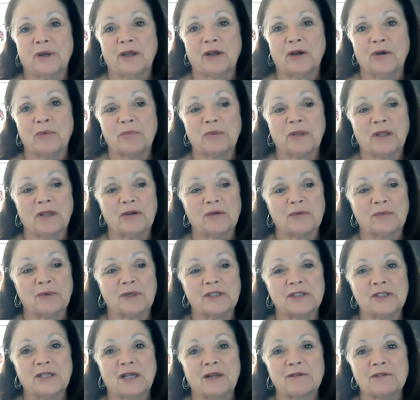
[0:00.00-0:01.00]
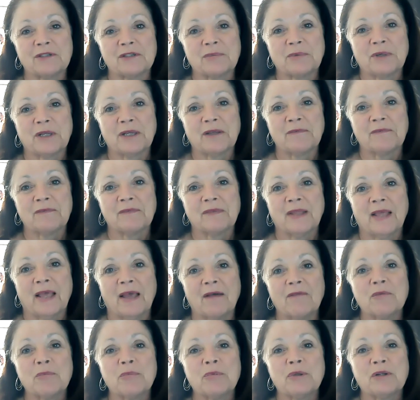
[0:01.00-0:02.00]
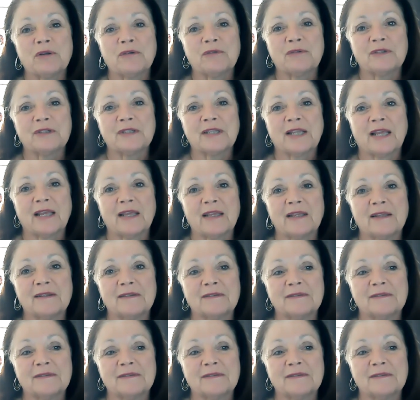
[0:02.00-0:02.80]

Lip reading: I hope that you'll reach out to me. Have a beautiful day.